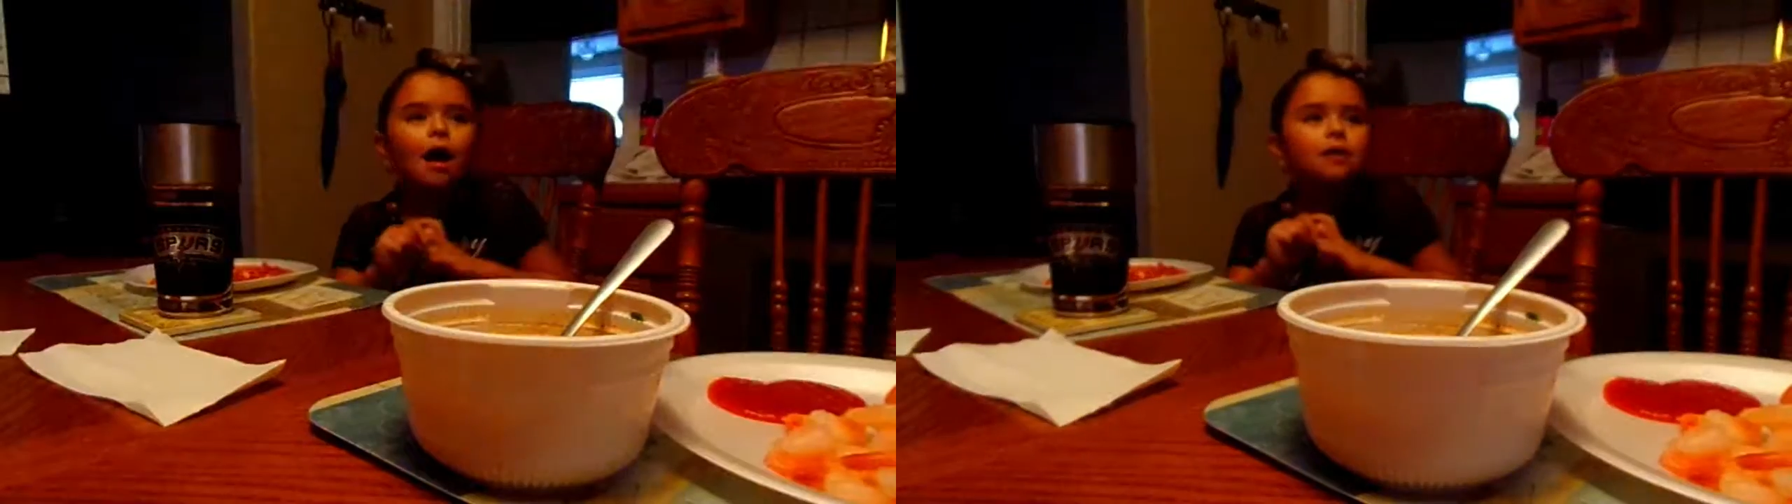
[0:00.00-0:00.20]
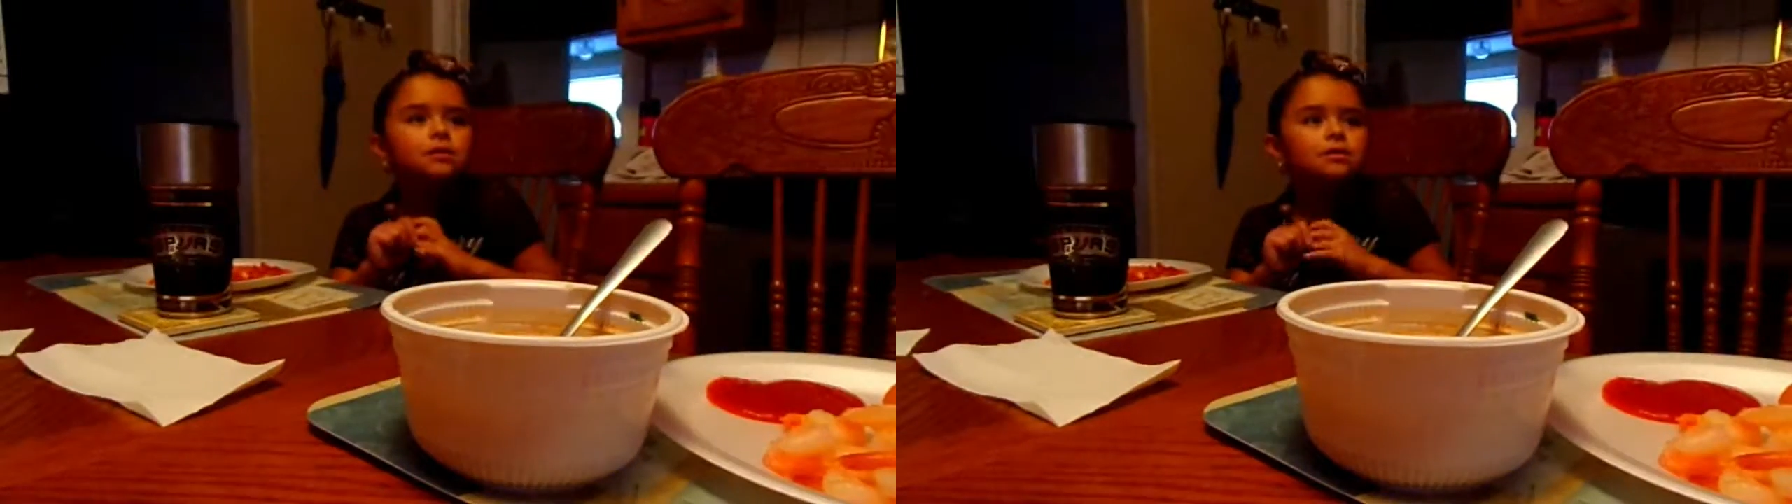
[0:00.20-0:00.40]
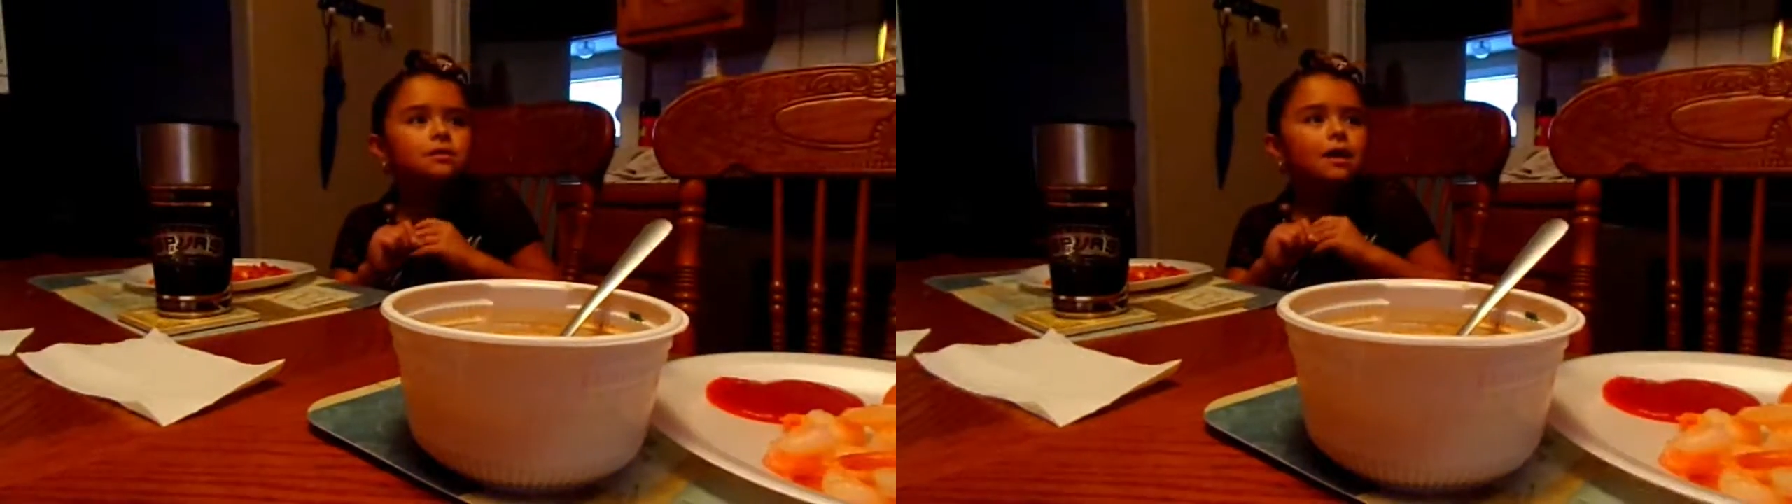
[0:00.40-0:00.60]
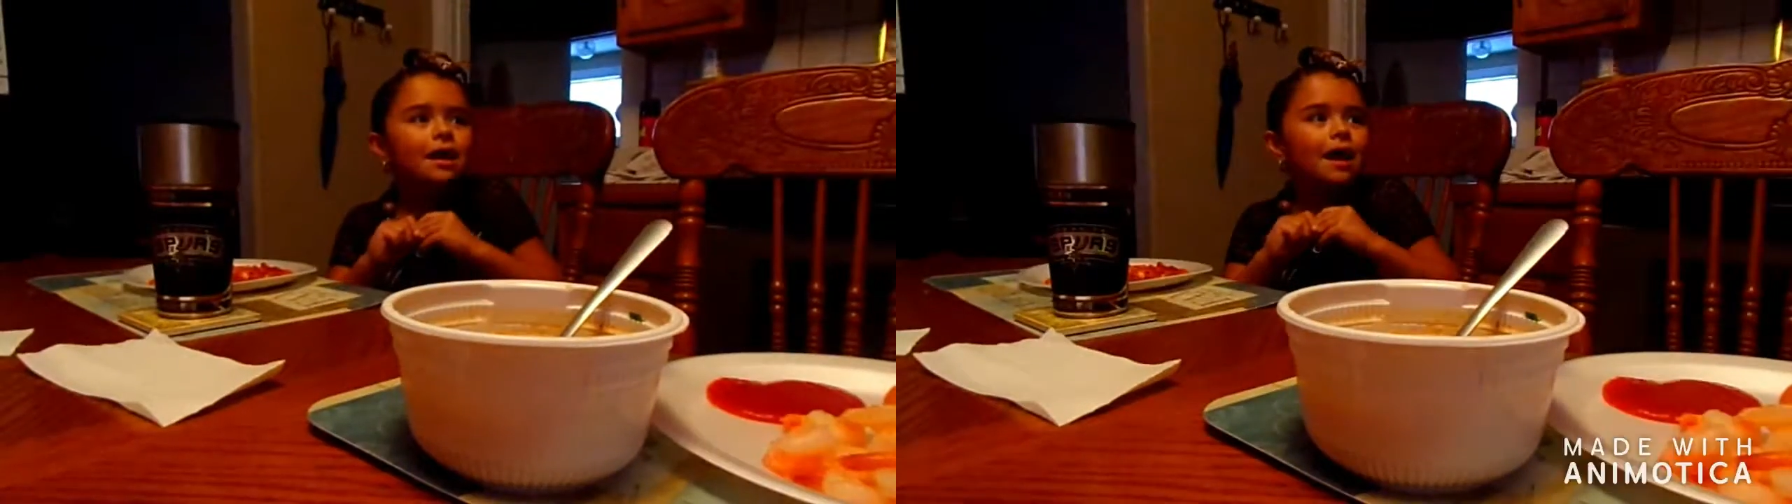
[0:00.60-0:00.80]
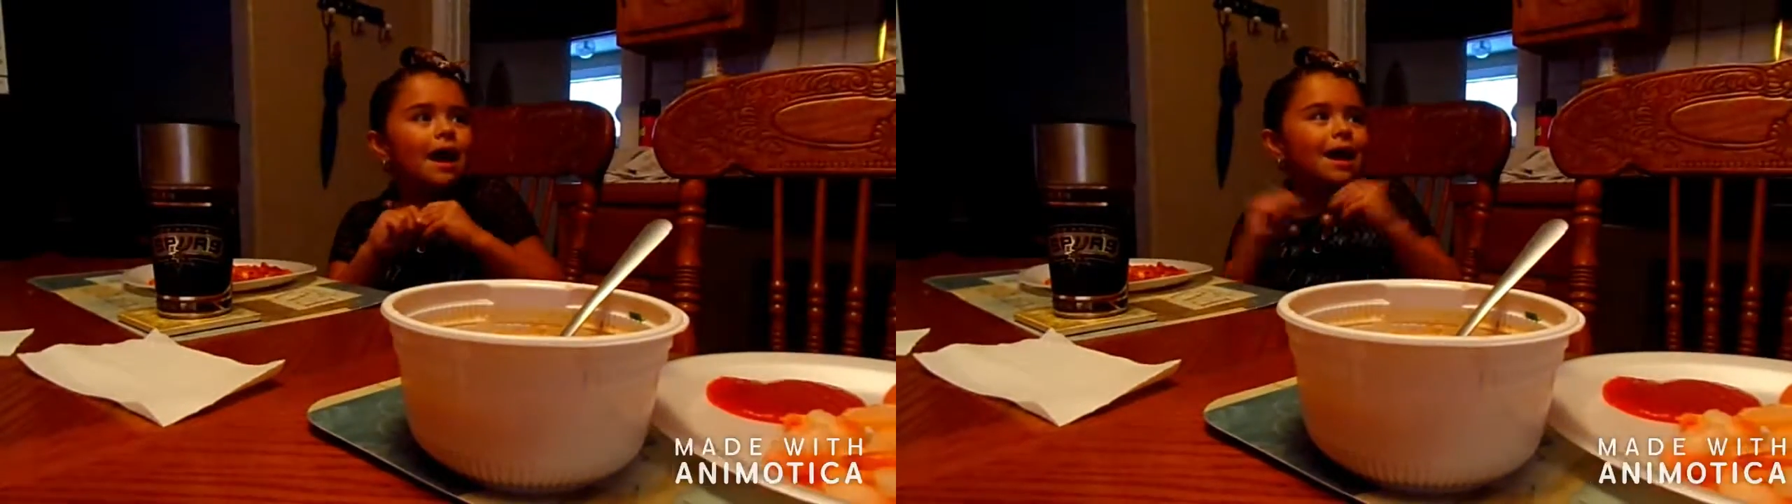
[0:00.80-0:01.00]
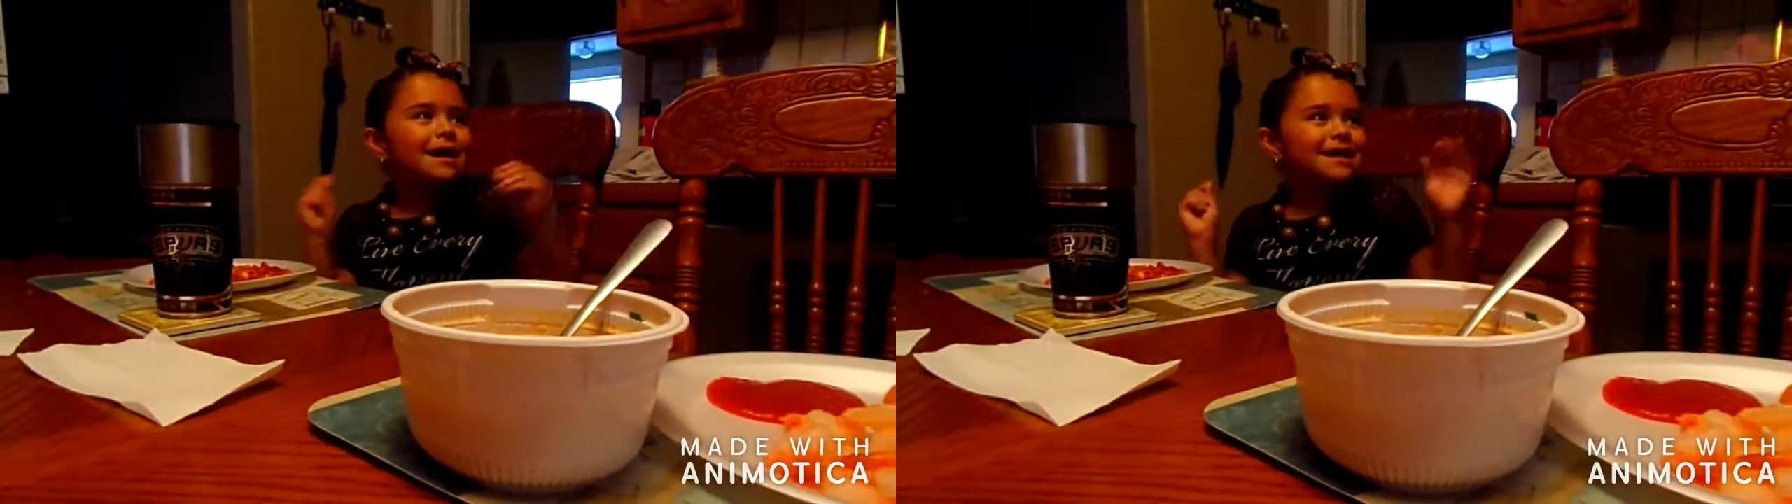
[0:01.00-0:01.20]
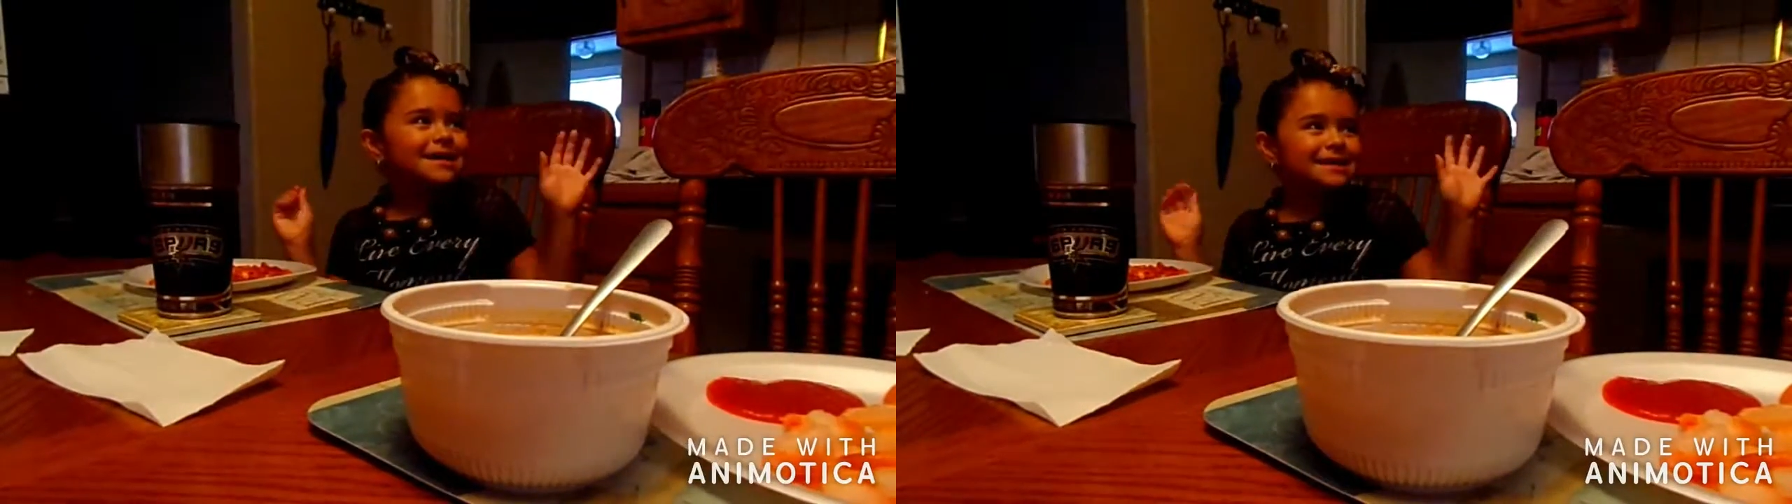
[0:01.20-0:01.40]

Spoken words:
Hey guys,